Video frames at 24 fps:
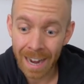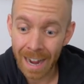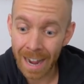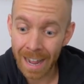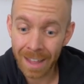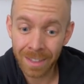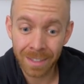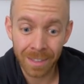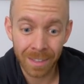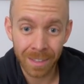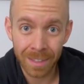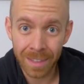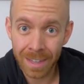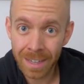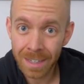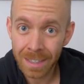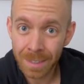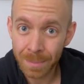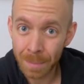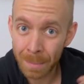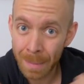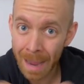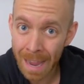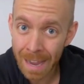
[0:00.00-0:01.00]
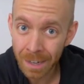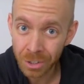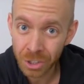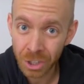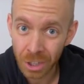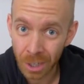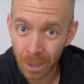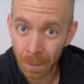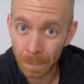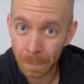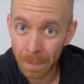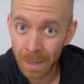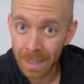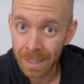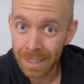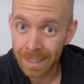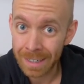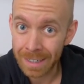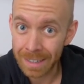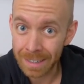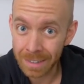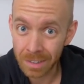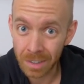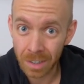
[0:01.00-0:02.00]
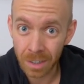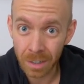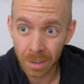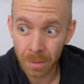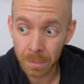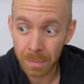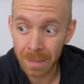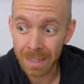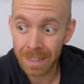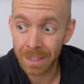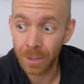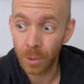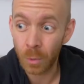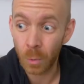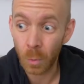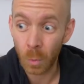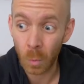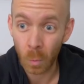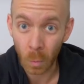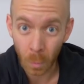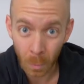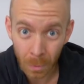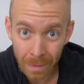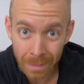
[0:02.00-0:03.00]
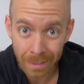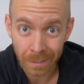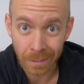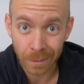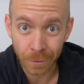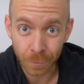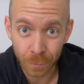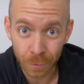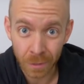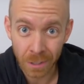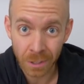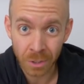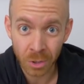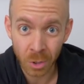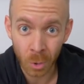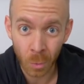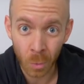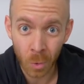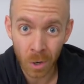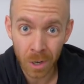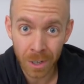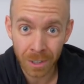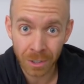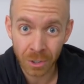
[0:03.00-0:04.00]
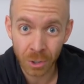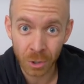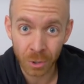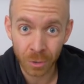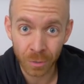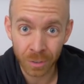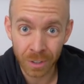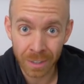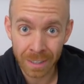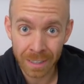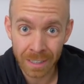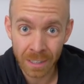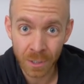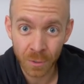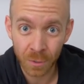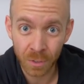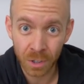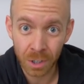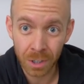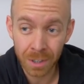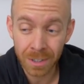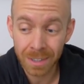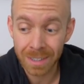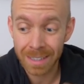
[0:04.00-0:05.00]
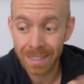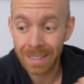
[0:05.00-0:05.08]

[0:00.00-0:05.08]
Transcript: and this matchup is going to be really fun to watch over the next few years,